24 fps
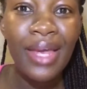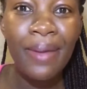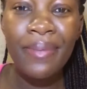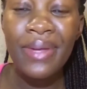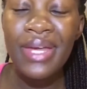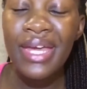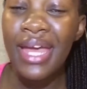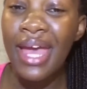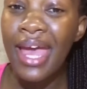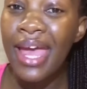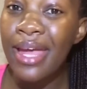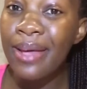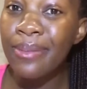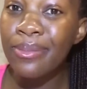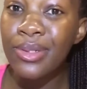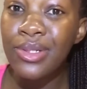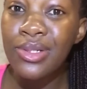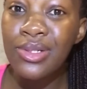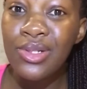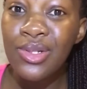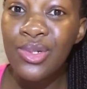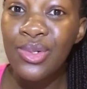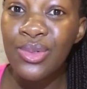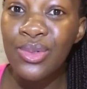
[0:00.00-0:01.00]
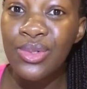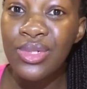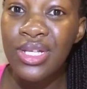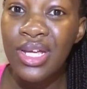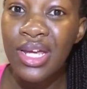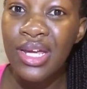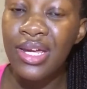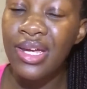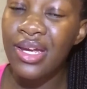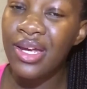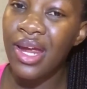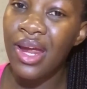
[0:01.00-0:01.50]
being able to
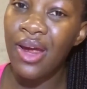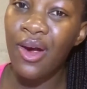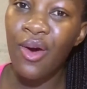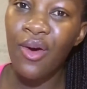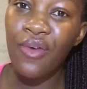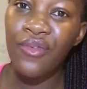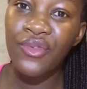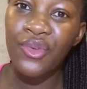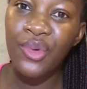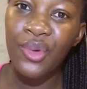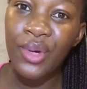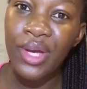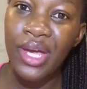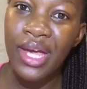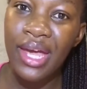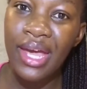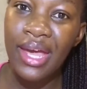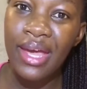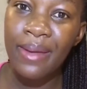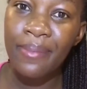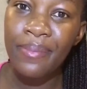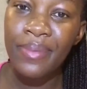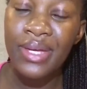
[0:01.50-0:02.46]
take care of your hair,